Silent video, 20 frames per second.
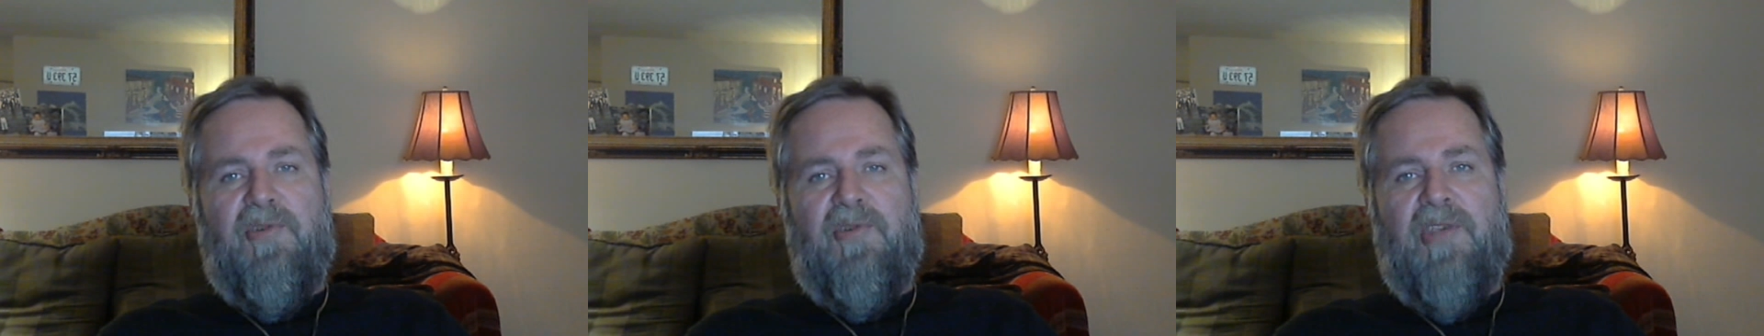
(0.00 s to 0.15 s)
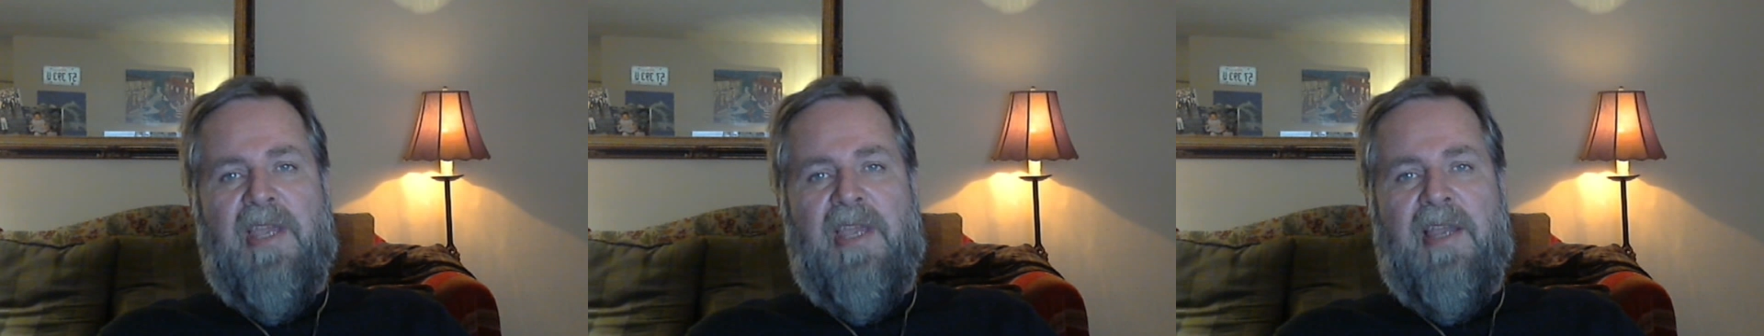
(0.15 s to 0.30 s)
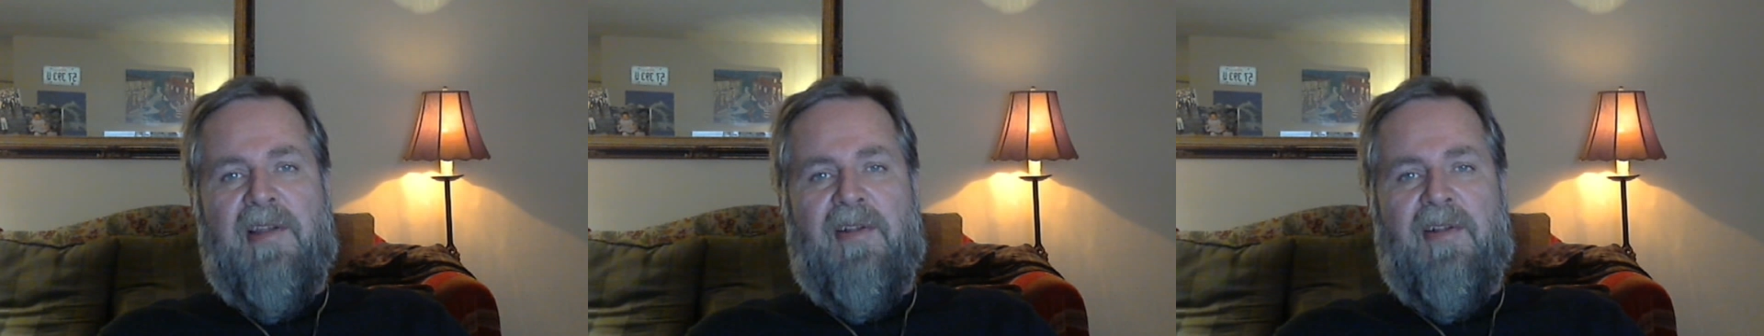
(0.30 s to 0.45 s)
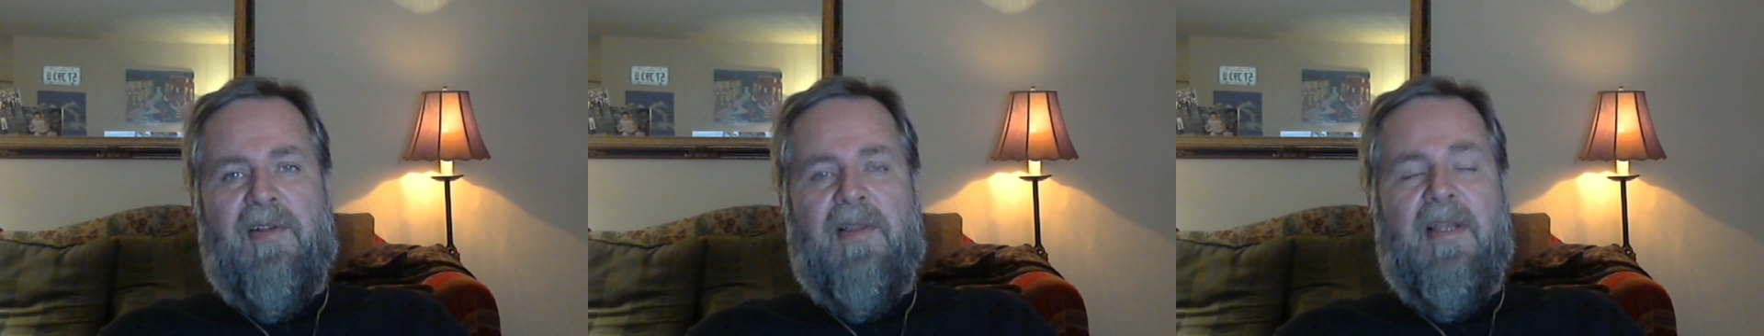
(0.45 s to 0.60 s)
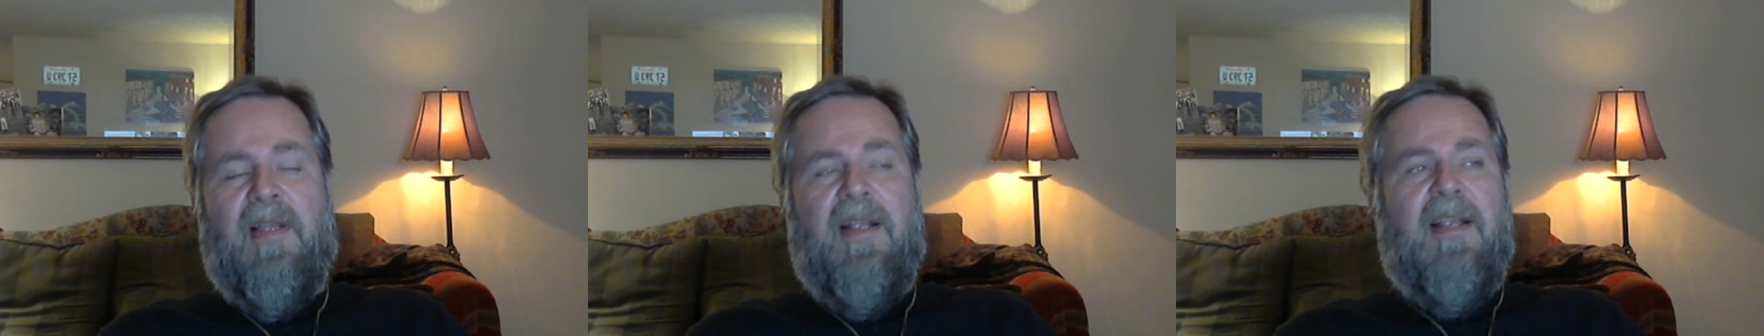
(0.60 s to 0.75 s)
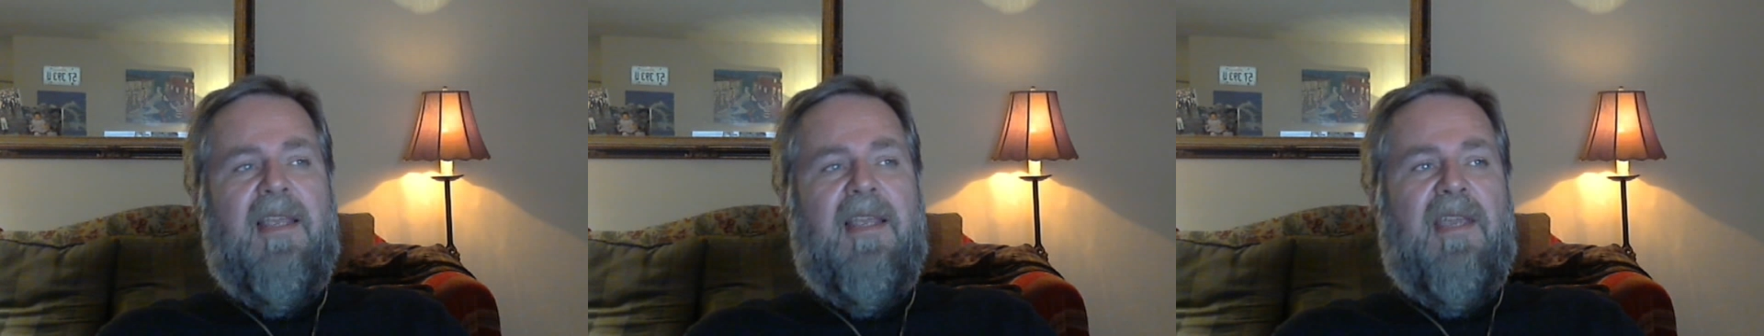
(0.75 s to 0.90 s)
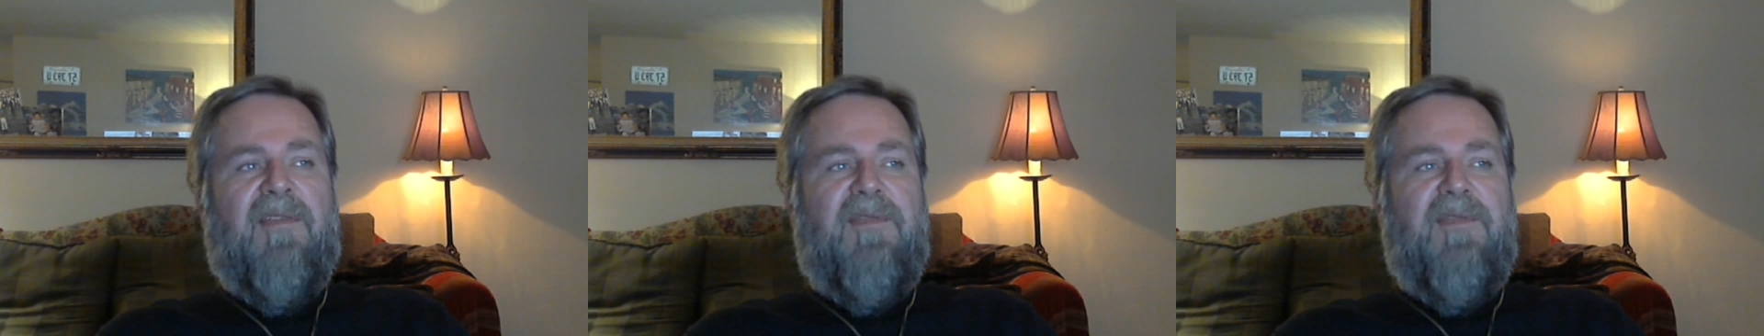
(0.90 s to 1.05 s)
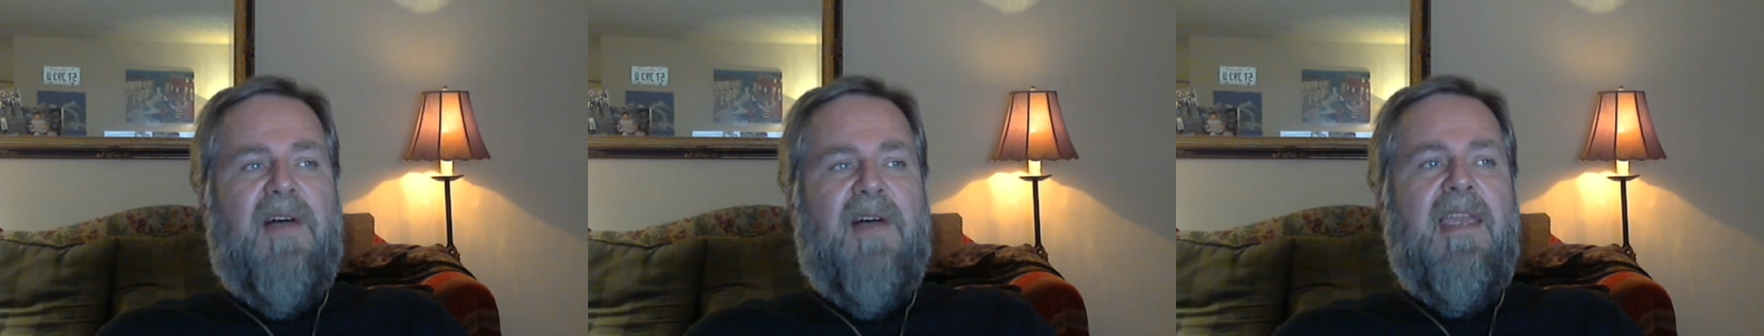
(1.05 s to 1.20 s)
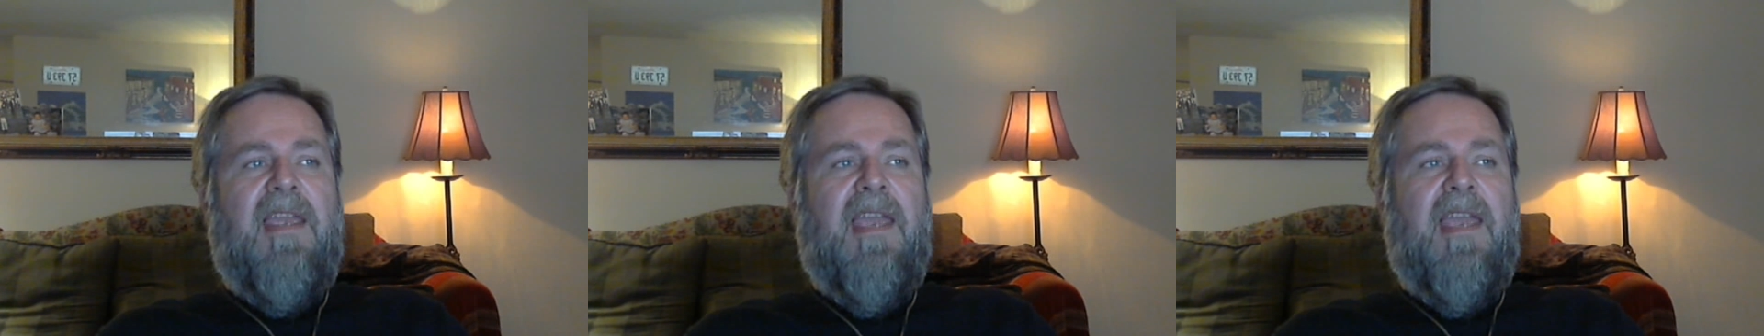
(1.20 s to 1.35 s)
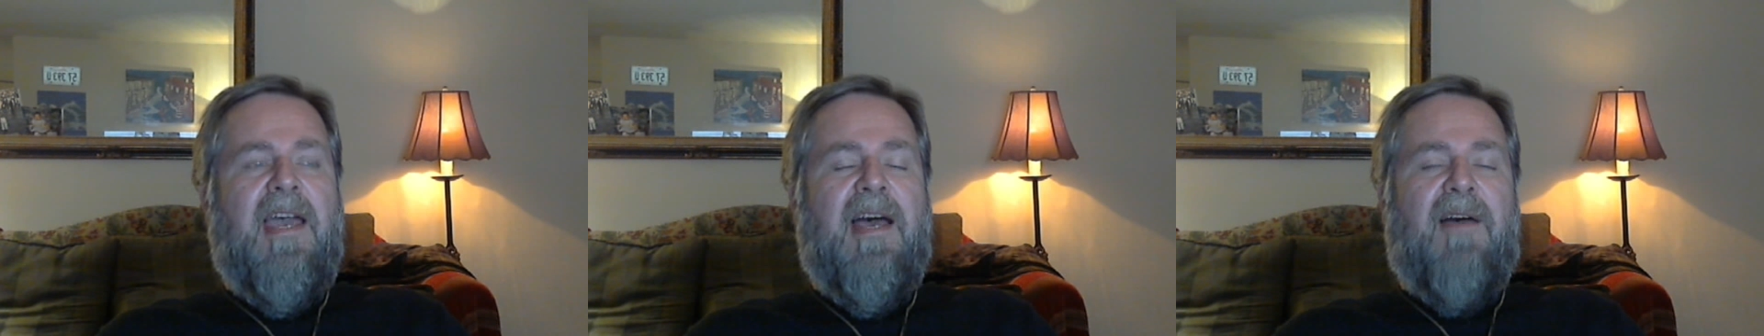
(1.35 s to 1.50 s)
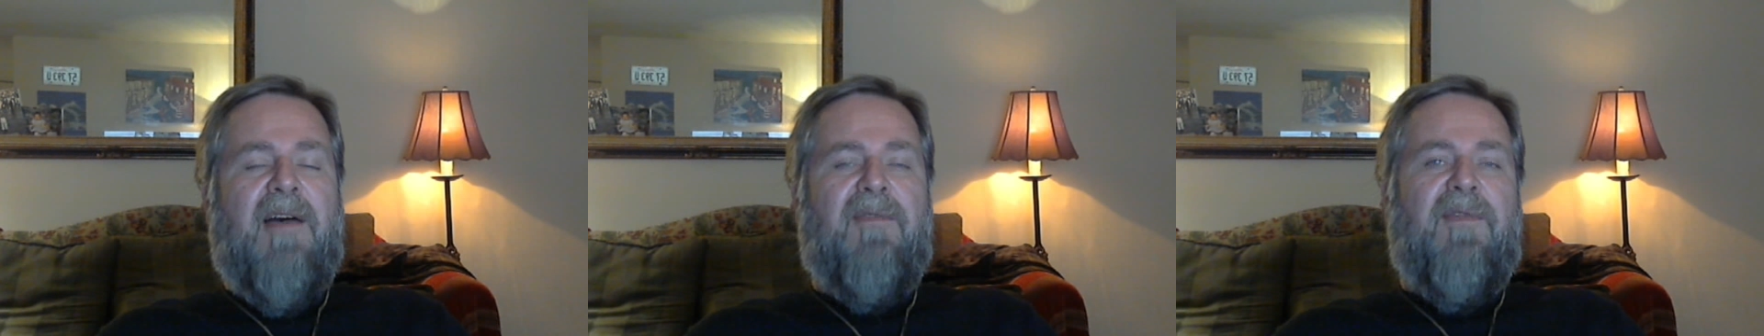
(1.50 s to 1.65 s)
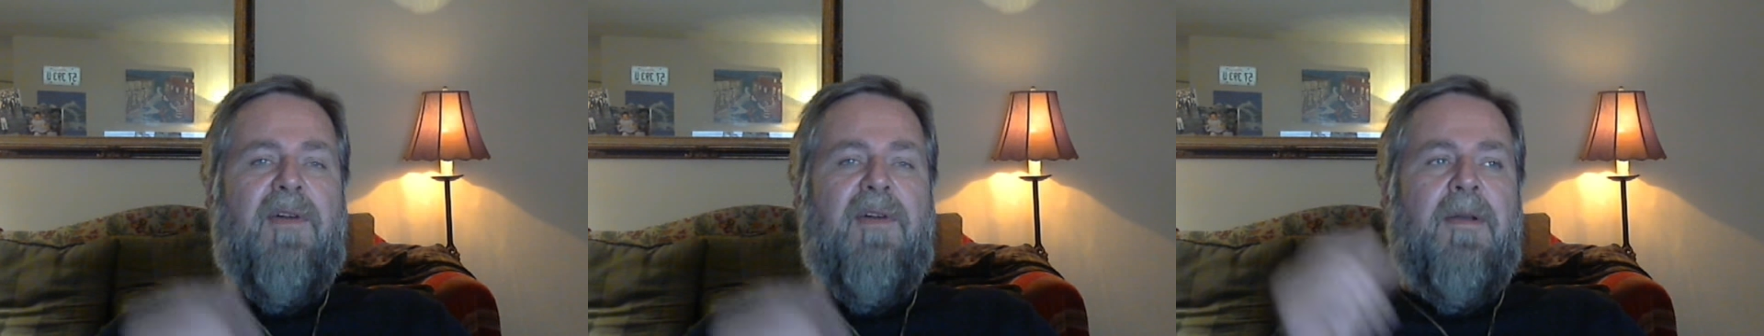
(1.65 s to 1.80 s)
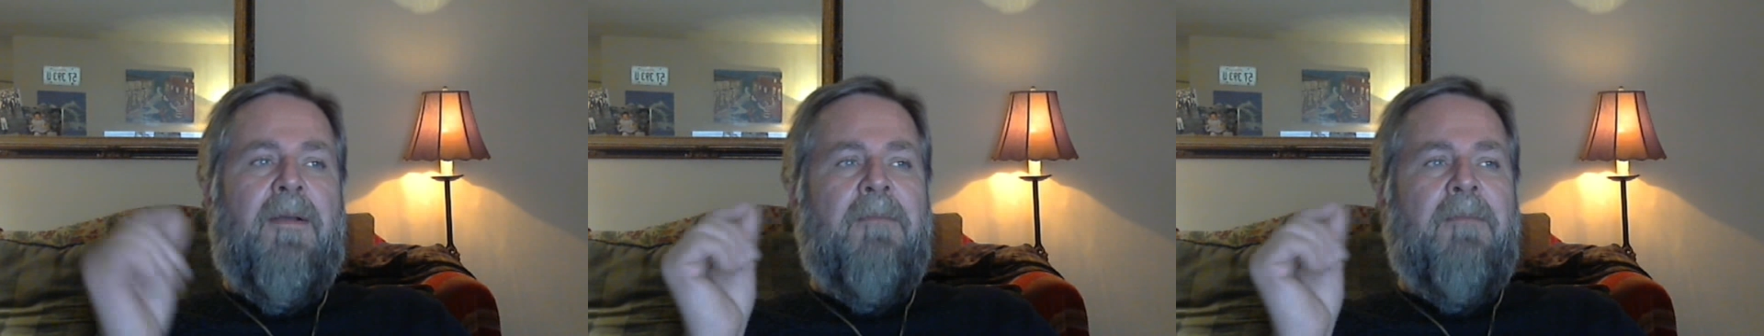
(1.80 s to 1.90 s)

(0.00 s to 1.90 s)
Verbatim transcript: channel, if I have